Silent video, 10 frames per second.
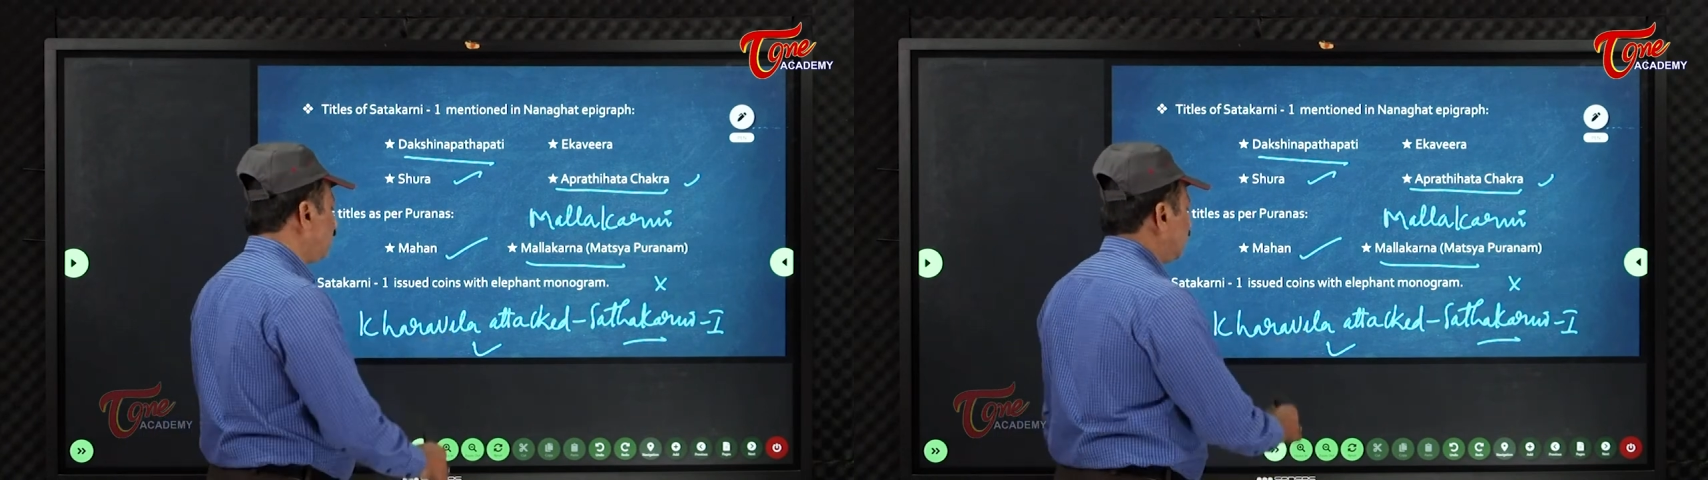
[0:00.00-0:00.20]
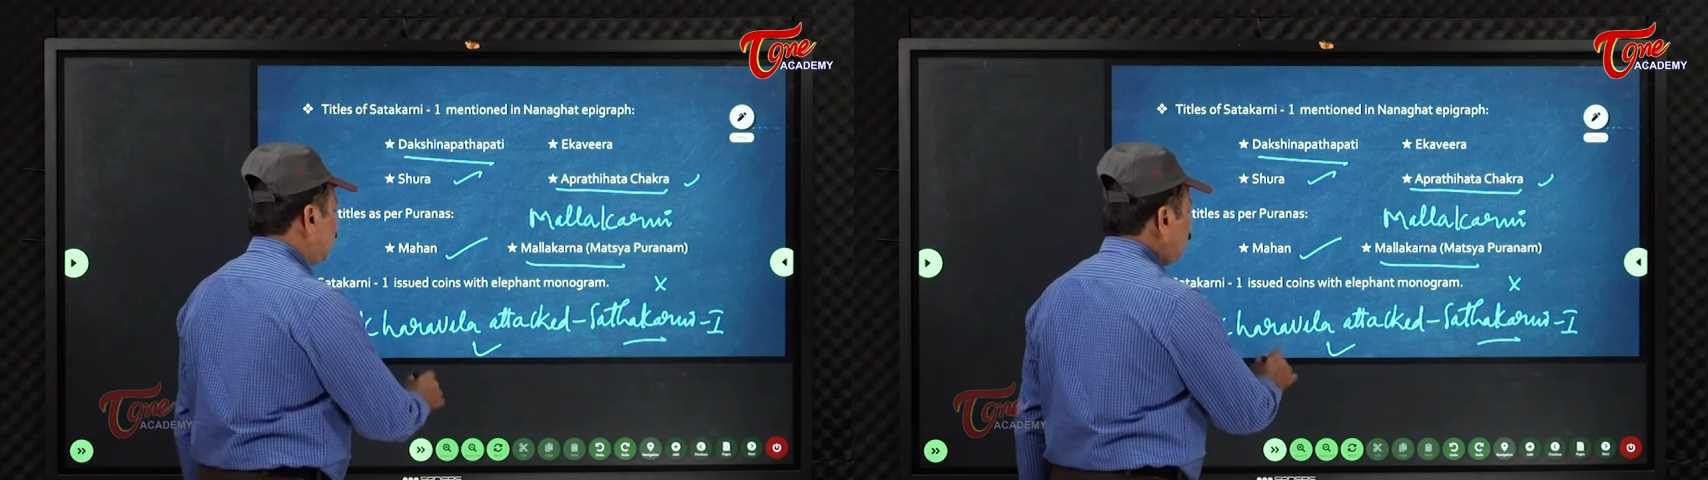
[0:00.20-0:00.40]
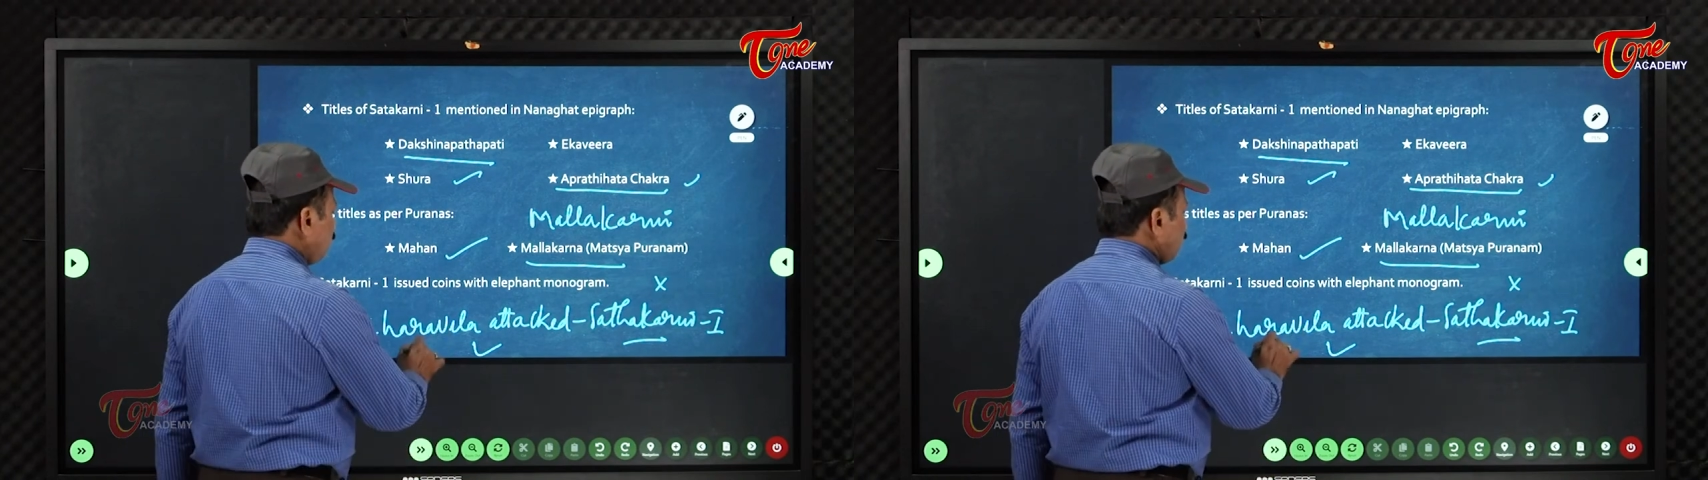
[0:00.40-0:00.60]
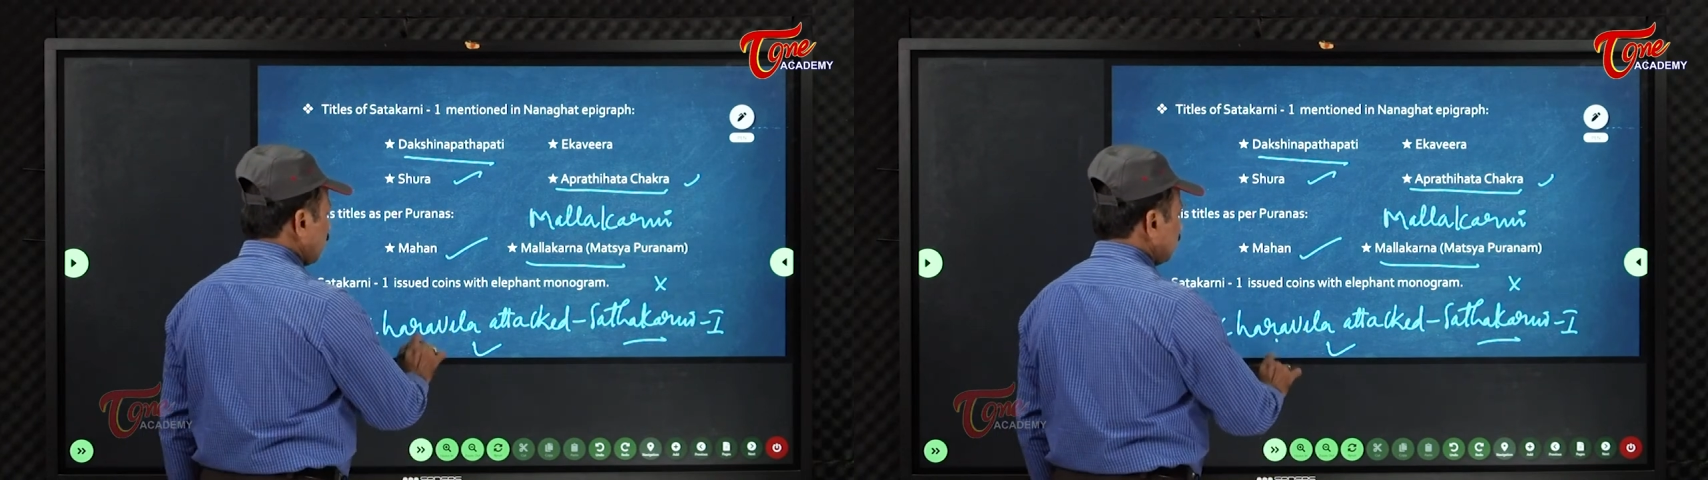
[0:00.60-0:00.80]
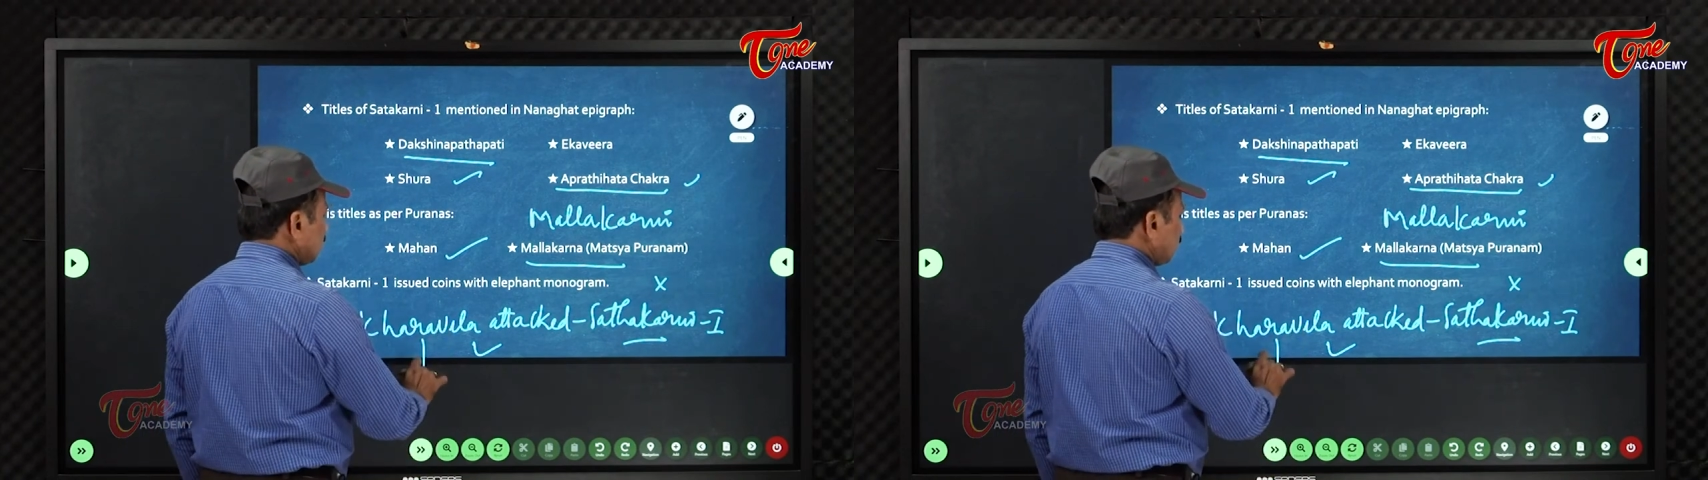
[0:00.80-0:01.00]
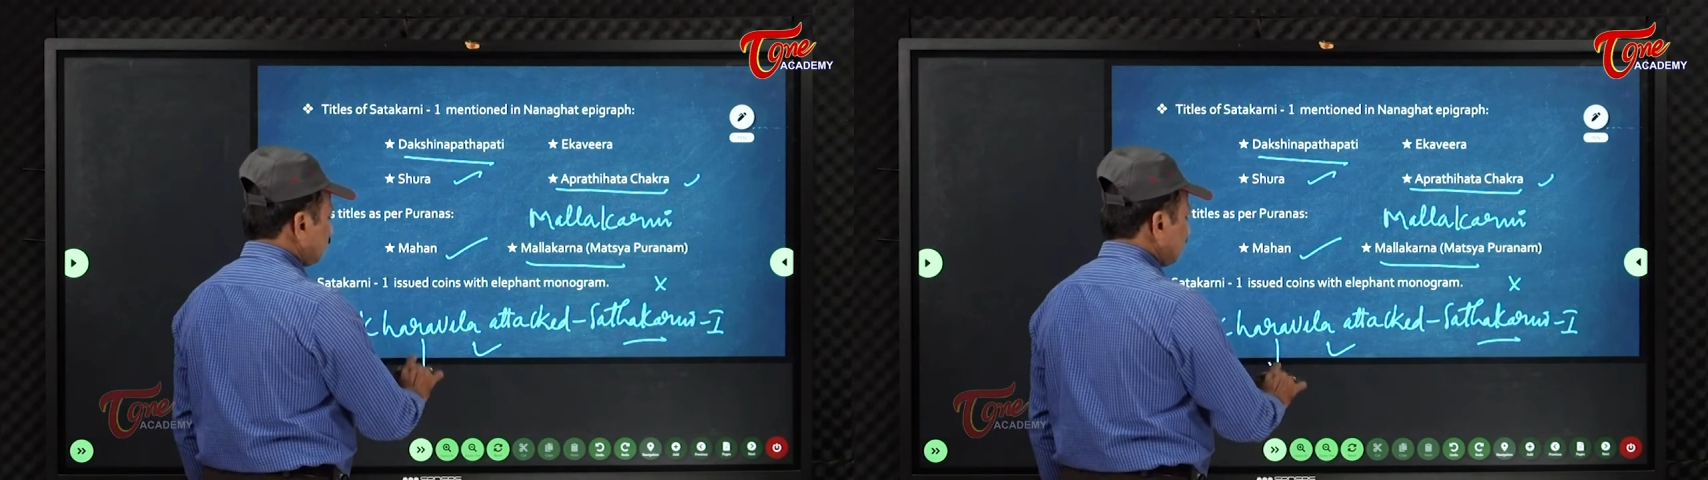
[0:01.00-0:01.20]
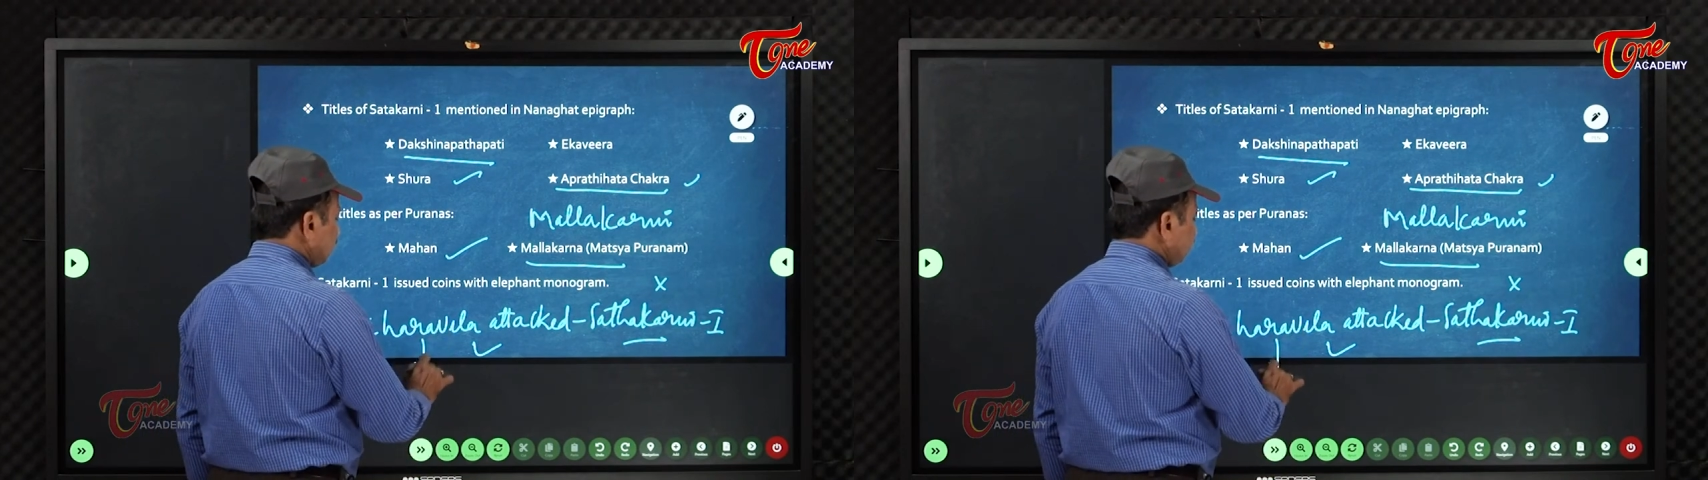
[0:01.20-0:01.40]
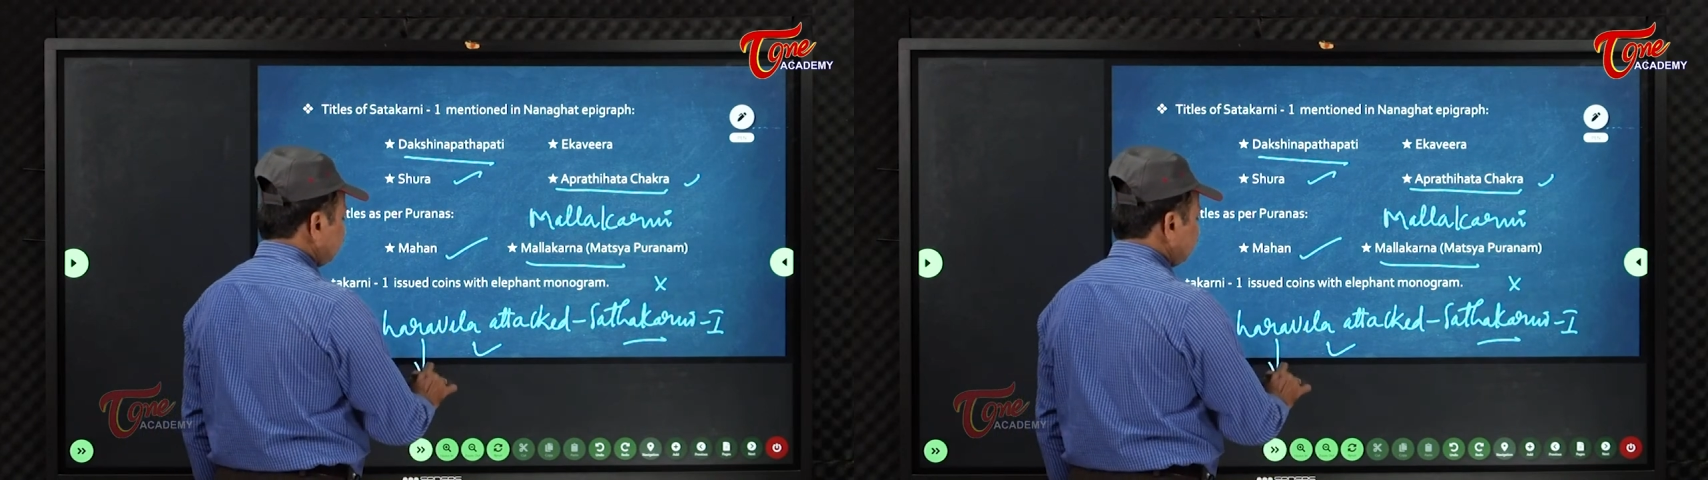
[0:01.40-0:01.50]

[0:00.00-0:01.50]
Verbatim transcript: Hathigumpha inscription.